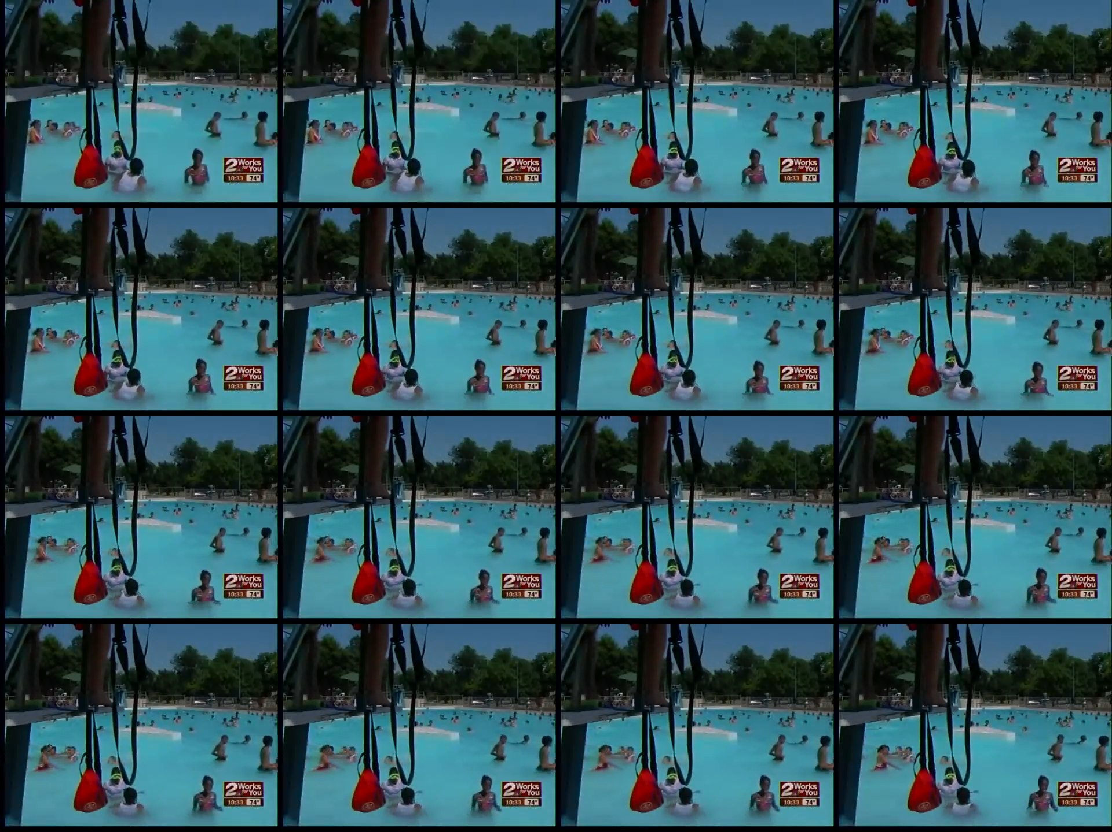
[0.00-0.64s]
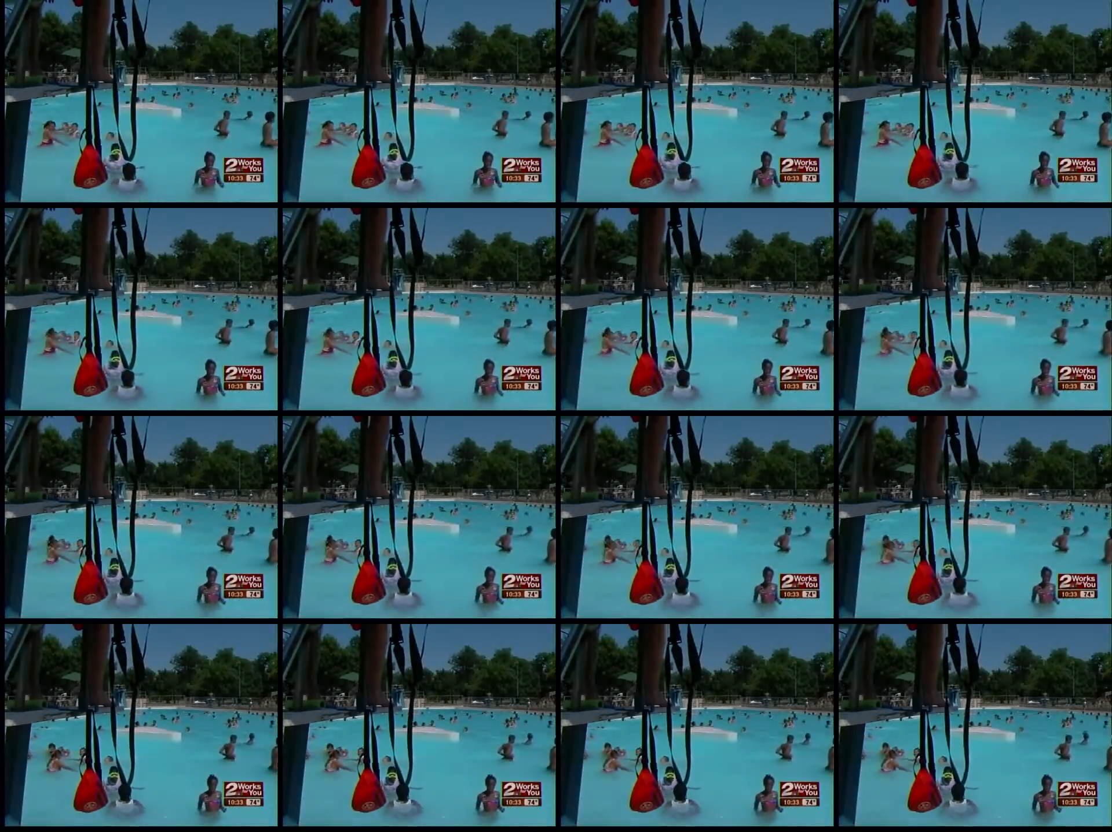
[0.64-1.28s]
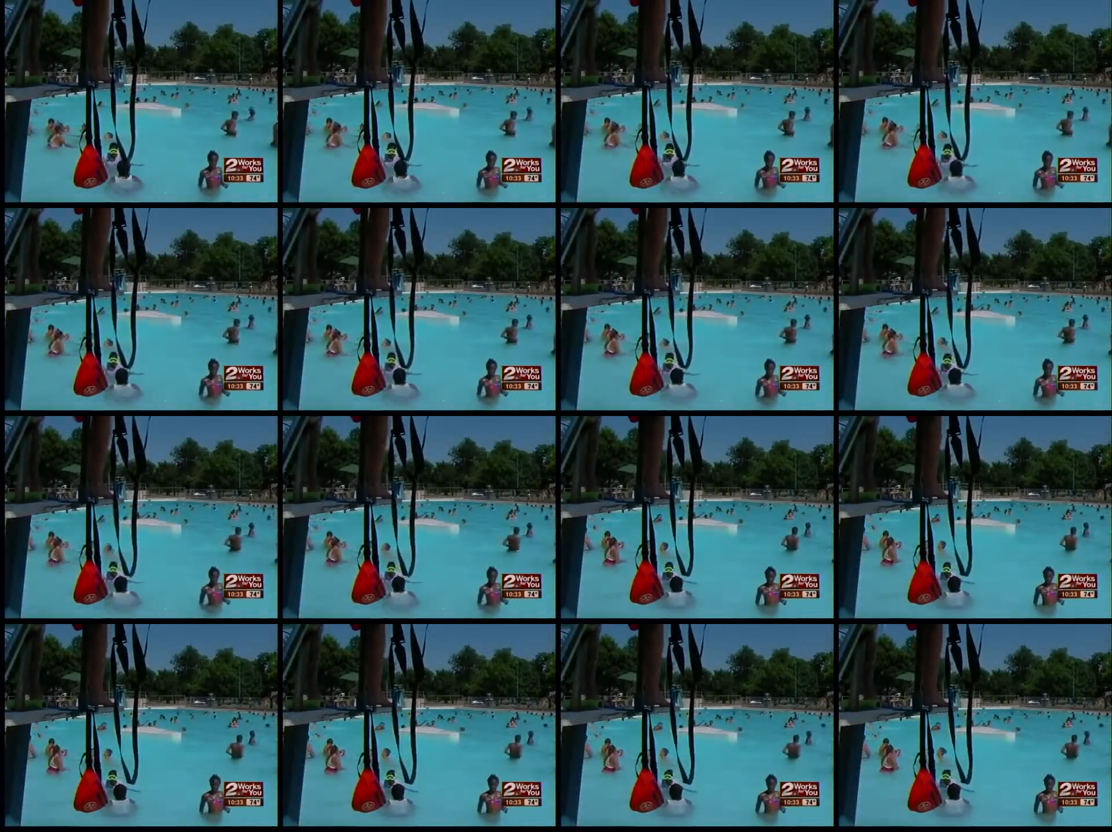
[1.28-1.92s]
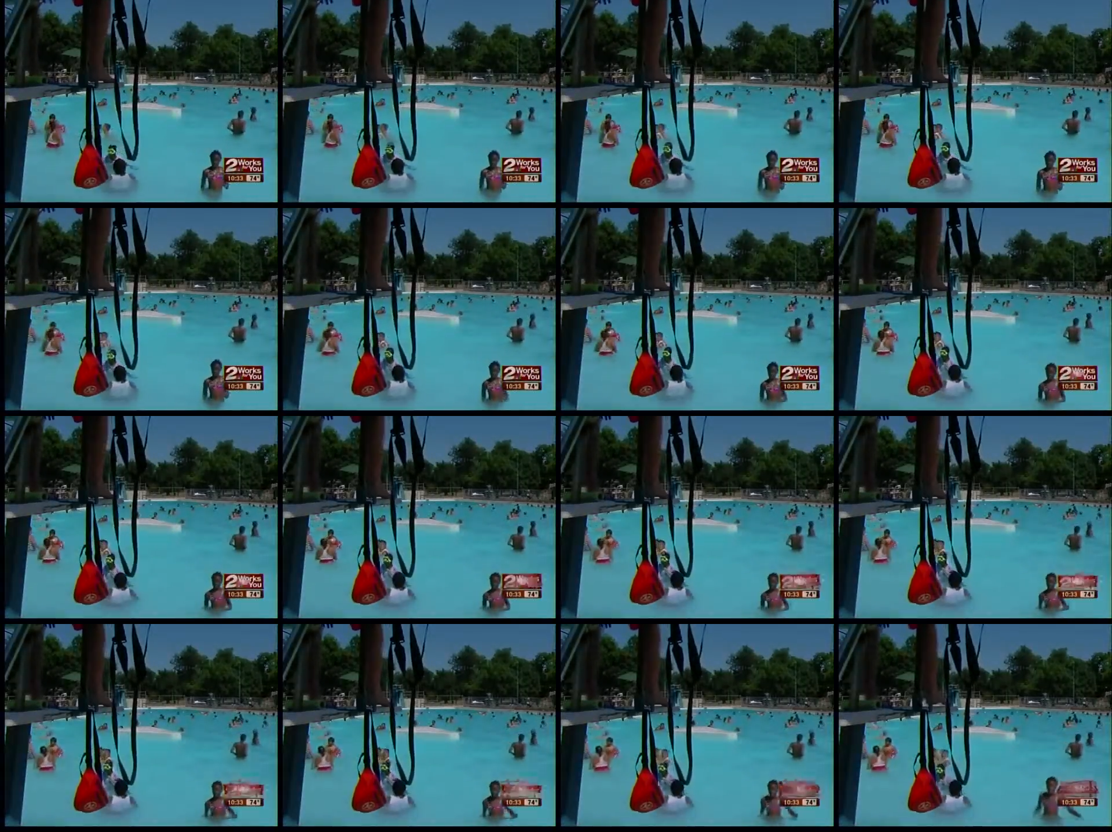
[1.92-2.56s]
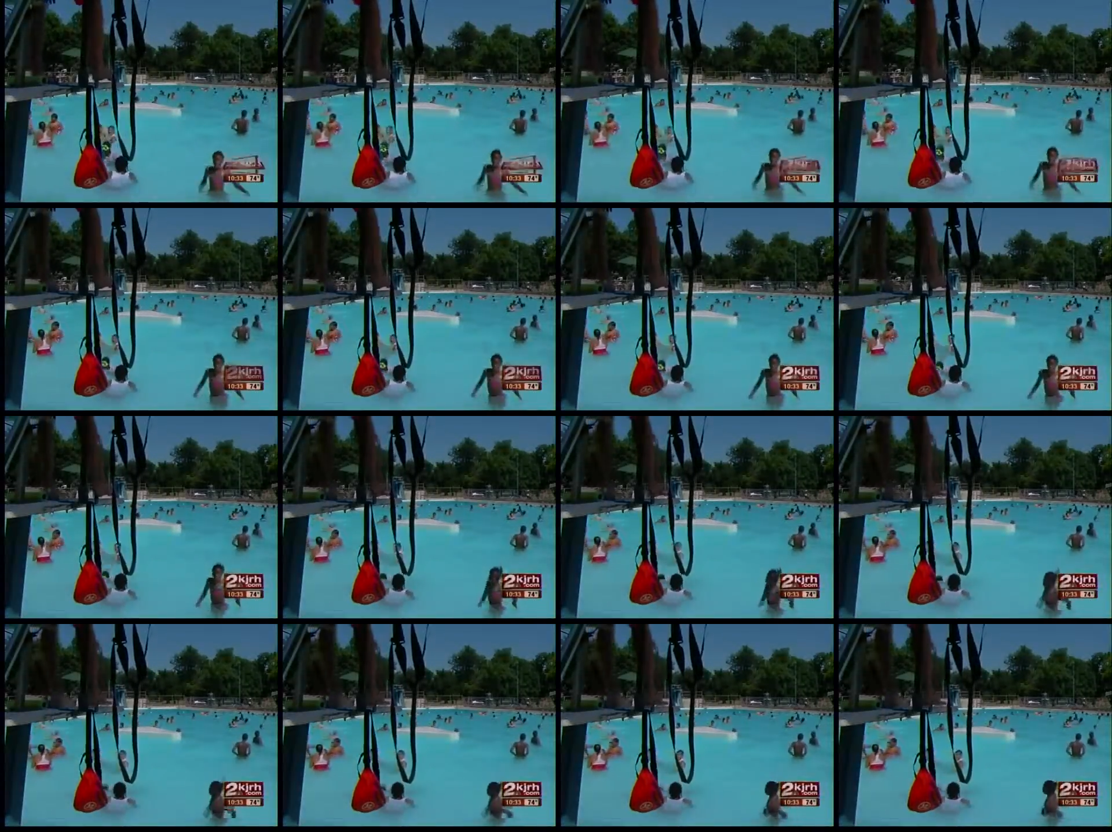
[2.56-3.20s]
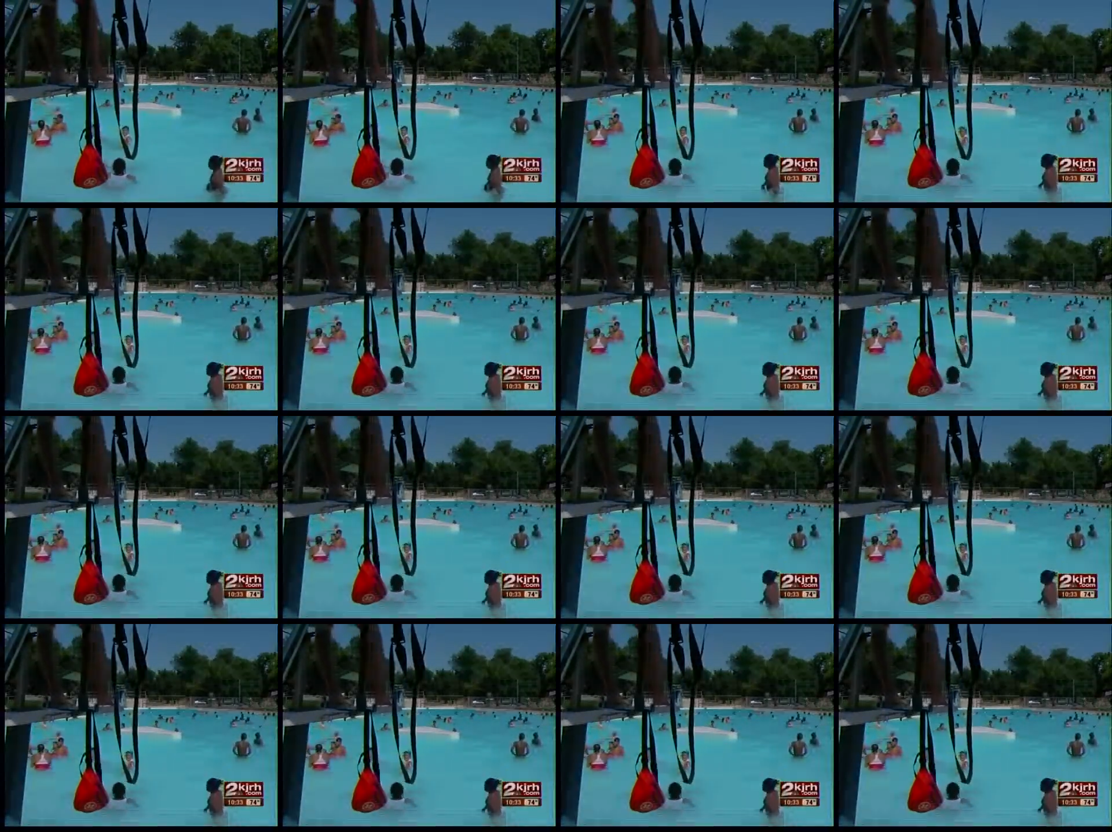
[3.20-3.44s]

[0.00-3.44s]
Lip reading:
(no speaker visible)